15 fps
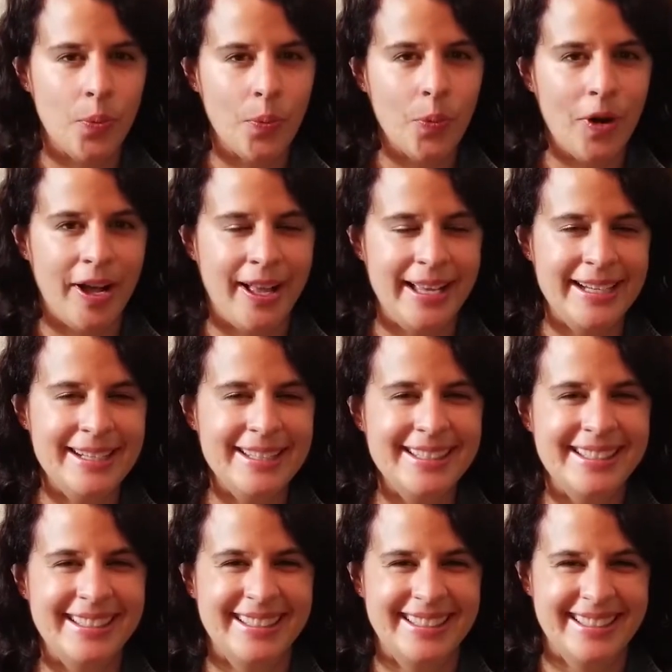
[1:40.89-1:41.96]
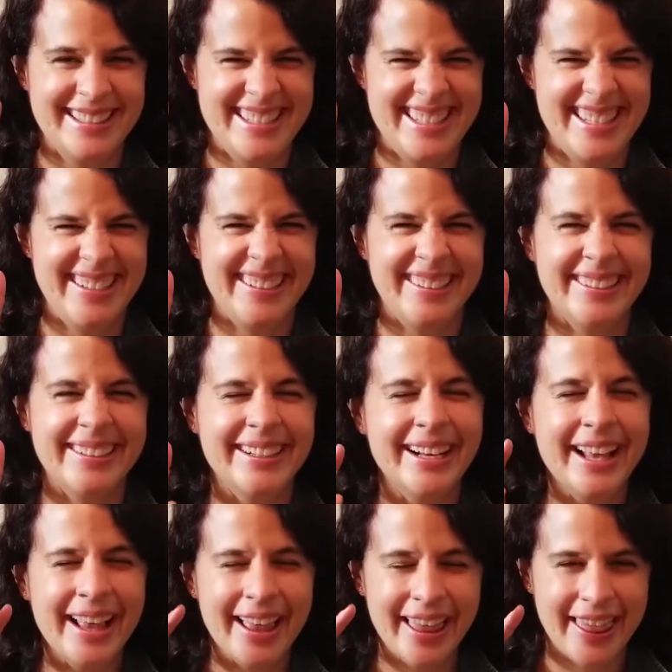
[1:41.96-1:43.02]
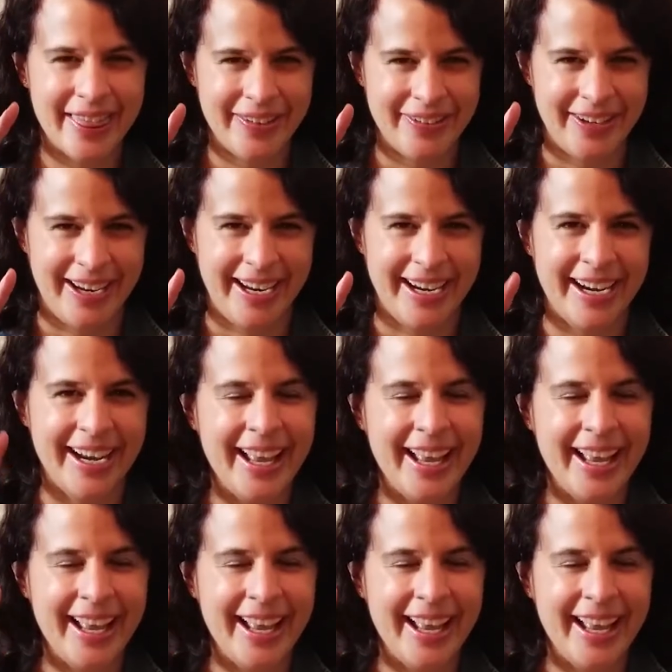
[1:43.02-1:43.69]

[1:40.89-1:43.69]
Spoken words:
1, 2, 3.